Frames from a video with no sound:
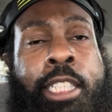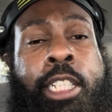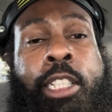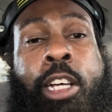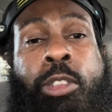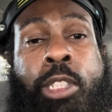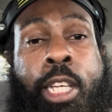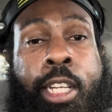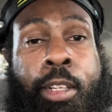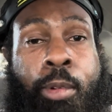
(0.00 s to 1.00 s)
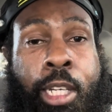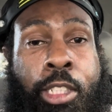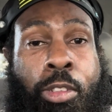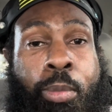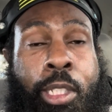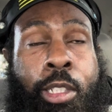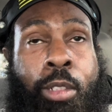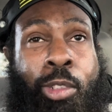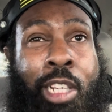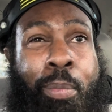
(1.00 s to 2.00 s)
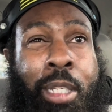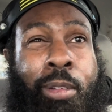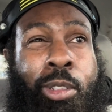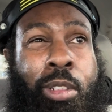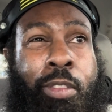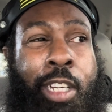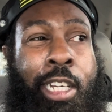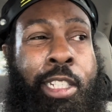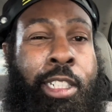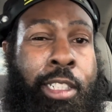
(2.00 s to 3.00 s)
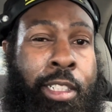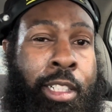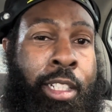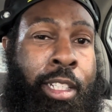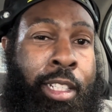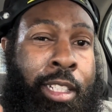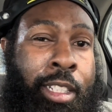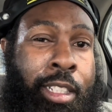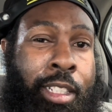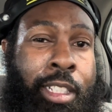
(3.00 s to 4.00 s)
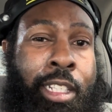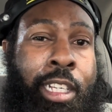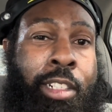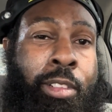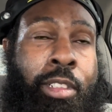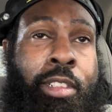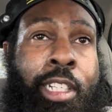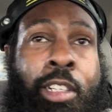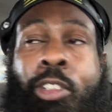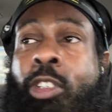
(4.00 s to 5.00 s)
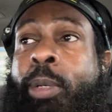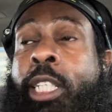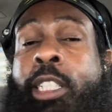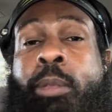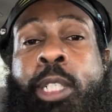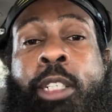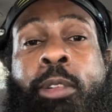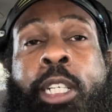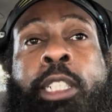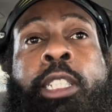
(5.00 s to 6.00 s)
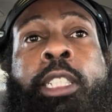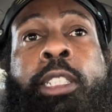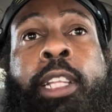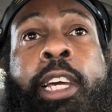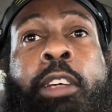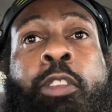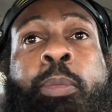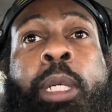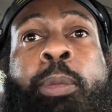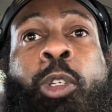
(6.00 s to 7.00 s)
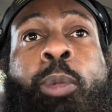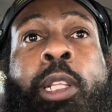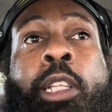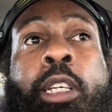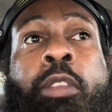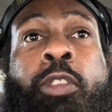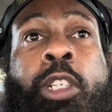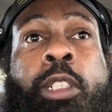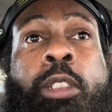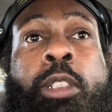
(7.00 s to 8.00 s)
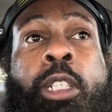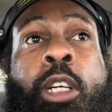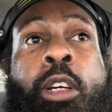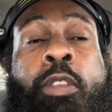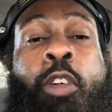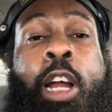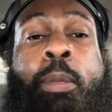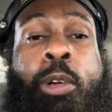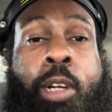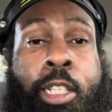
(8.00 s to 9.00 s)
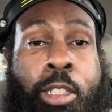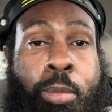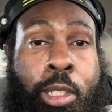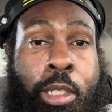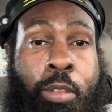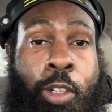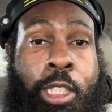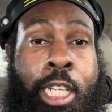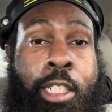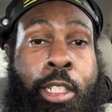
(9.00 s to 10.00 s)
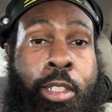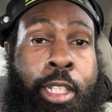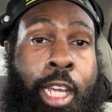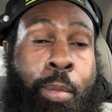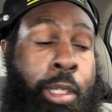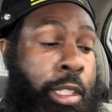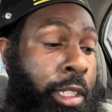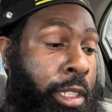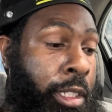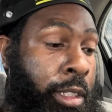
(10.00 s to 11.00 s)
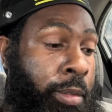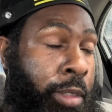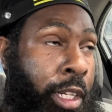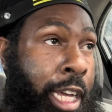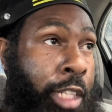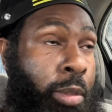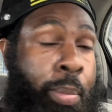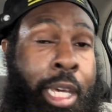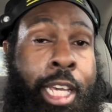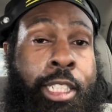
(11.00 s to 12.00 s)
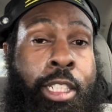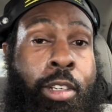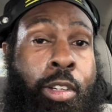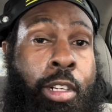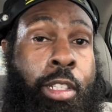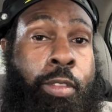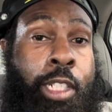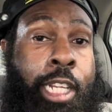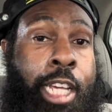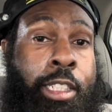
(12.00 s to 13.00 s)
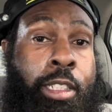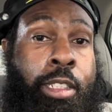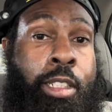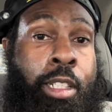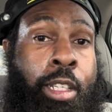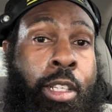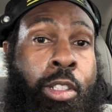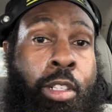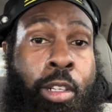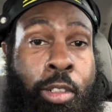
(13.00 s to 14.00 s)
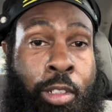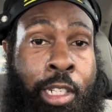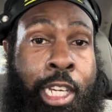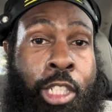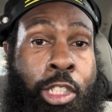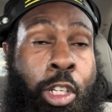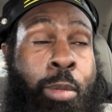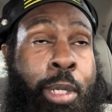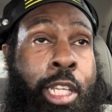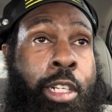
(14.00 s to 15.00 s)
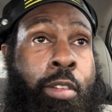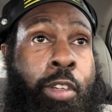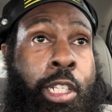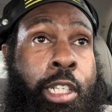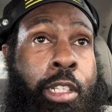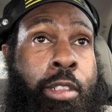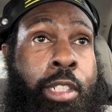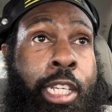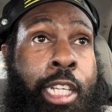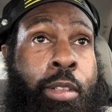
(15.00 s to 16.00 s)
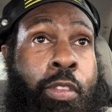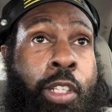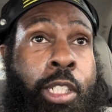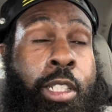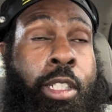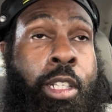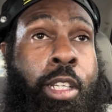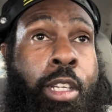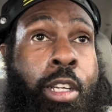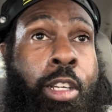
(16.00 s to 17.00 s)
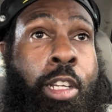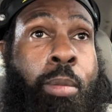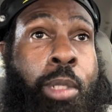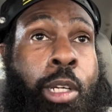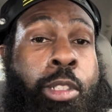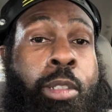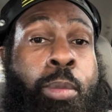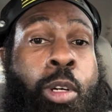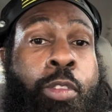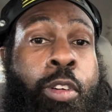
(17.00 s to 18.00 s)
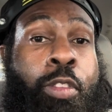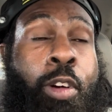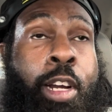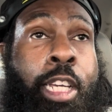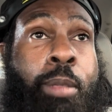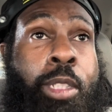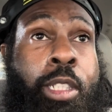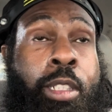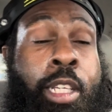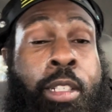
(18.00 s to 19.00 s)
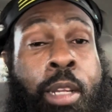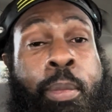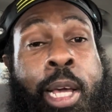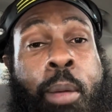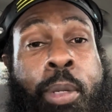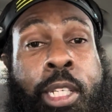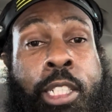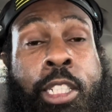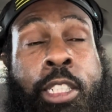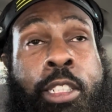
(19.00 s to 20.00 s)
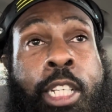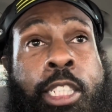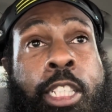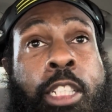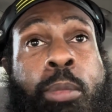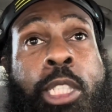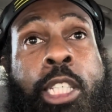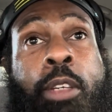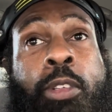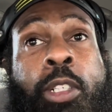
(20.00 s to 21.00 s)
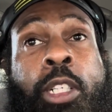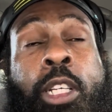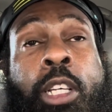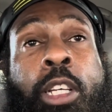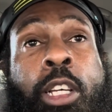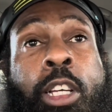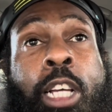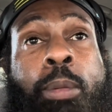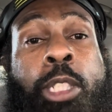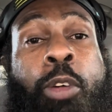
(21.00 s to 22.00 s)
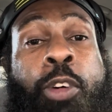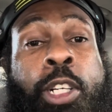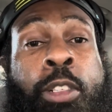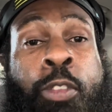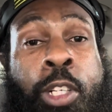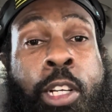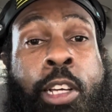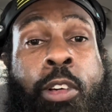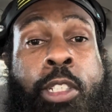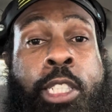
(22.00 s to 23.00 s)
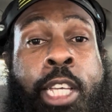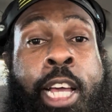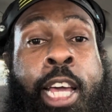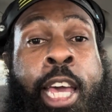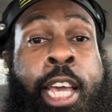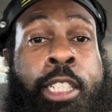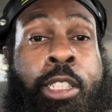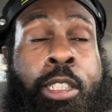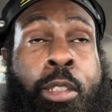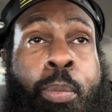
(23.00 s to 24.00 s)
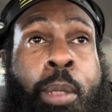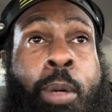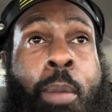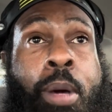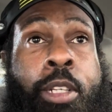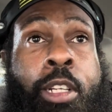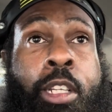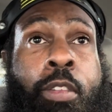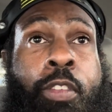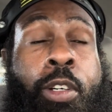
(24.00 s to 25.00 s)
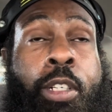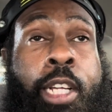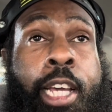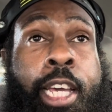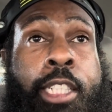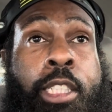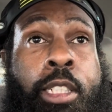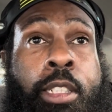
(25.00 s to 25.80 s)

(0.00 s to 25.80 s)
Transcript: think as long as you stay in that range, you'll be cool. You try to pick up a 2,500. I don't know about that, but anyway, this is like for people who've been looking for the frame cradles, because first I didn't know the name of the actual pads that go on the lift that actually, like I showed in the beginning of the video, they got the feet. Those are more for frames in my opinion, and they seem to be safer. So for the longest, I asked the people I bought the lift for, and I asked